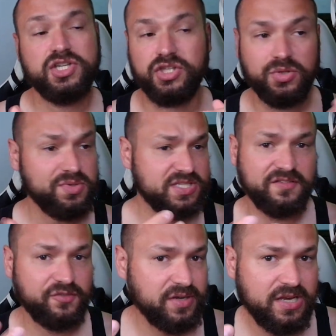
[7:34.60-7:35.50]
use
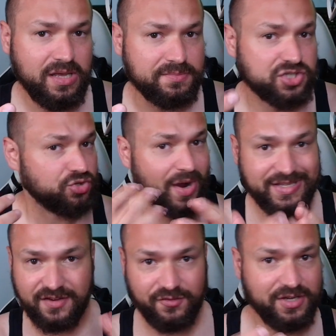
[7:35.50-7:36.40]
different nibs, try
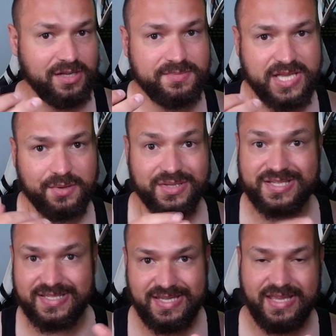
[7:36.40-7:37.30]
different nibs out and
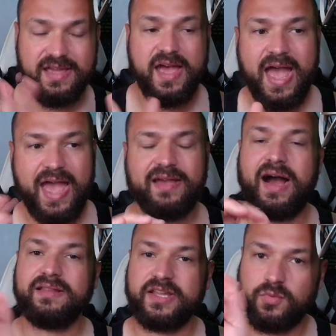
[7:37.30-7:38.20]
see, hey,
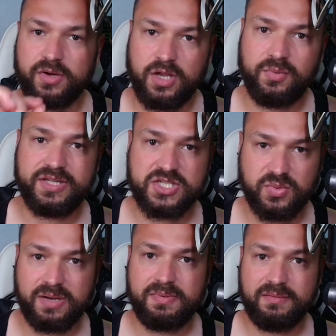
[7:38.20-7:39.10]
I like working with this
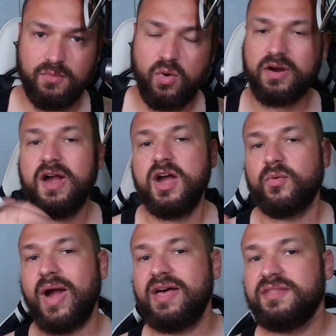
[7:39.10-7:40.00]
one a bit more
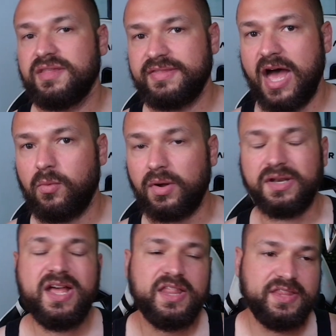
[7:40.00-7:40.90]
rather than that one.
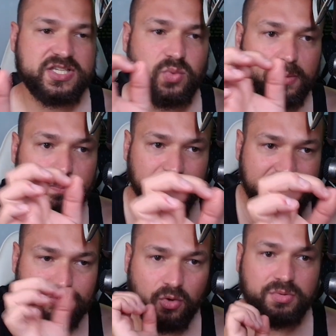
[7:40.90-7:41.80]
This one
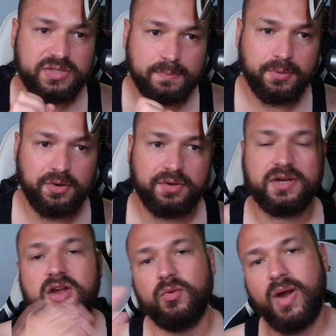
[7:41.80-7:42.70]
bled more with the burn
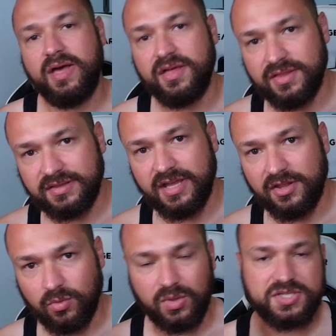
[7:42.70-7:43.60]
rather than the
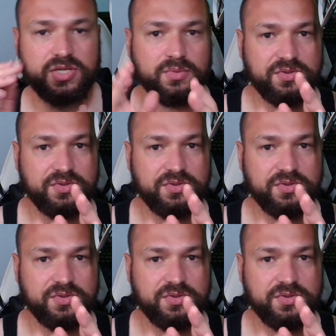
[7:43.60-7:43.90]
other one. So